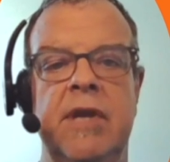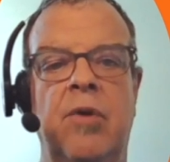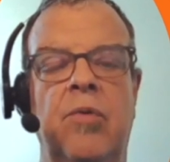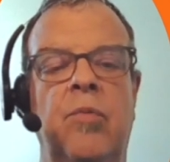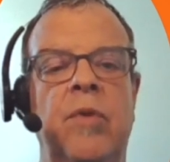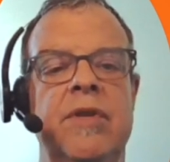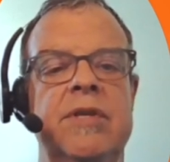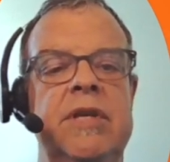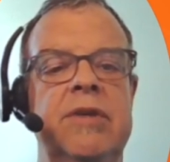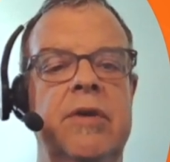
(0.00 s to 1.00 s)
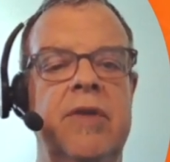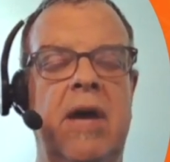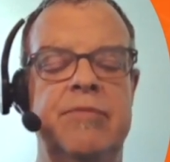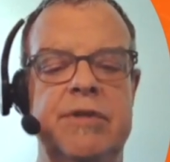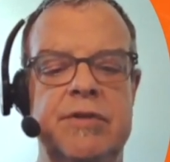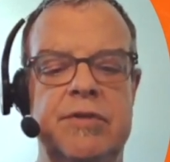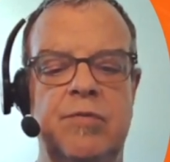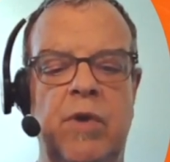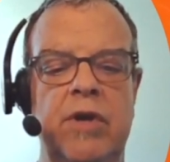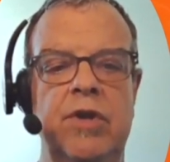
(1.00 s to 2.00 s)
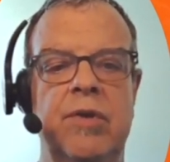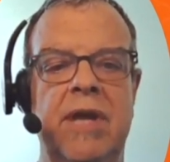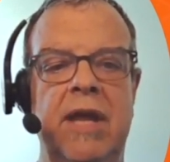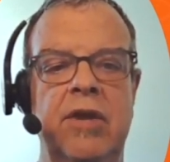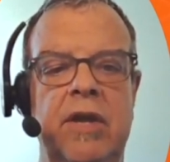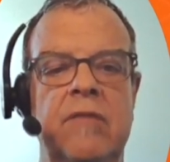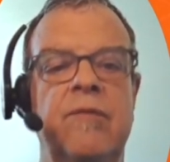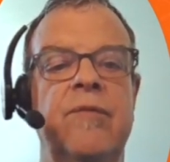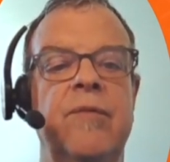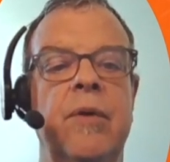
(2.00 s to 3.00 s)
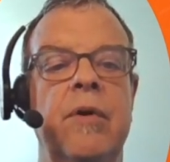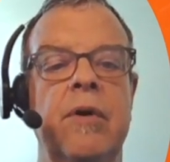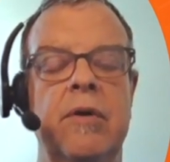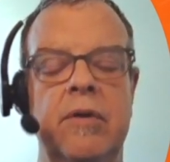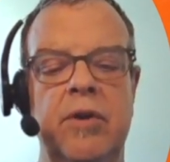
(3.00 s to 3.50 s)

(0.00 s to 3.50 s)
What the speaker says: Now, with the detailed options is where you can infer